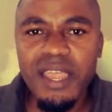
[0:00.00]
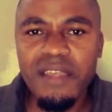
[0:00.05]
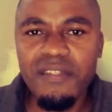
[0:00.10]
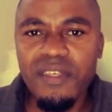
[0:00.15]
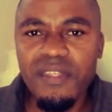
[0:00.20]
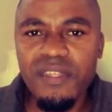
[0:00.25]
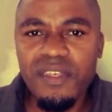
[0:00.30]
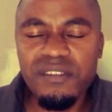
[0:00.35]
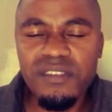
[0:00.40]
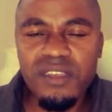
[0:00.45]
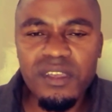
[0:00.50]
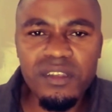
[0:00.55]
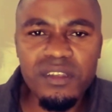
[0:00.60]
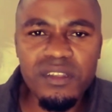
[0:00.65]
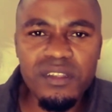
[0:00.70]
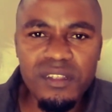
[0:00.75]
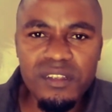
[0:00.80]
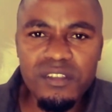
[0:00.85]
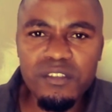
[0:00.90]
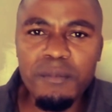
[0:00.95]
and then they said,
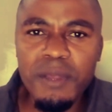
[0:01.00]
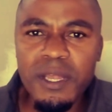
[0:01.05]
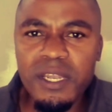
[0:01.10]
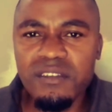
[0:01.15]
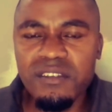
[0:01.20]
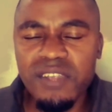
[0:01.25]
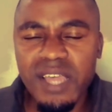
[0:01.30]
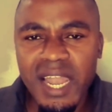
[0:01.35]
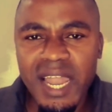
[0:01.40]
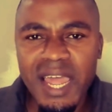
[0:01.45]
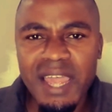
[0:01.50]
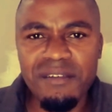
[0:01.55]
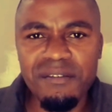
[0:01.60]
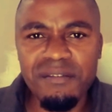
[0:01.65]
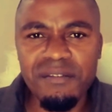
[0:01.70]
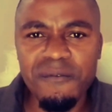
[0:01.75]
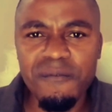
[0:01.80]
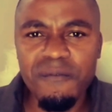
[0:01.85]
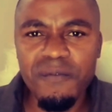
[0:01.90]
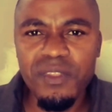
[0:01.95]
this man is alive.